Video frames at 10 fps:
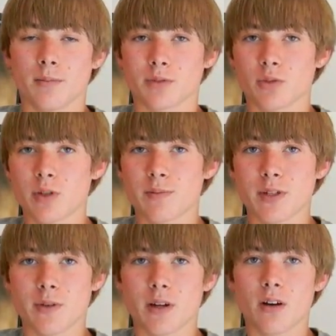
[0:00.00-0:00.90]
switch
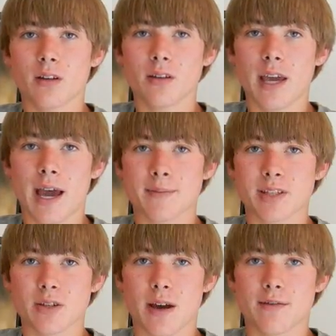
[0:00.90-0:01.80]
between all the apps
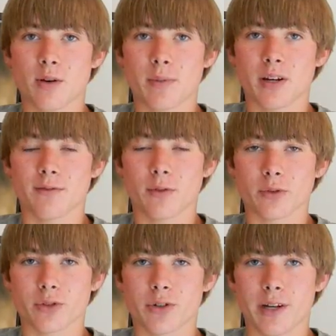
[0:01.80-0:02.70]
that you have open in full
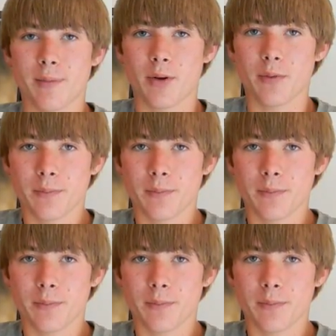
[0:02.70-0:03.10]
screen mode.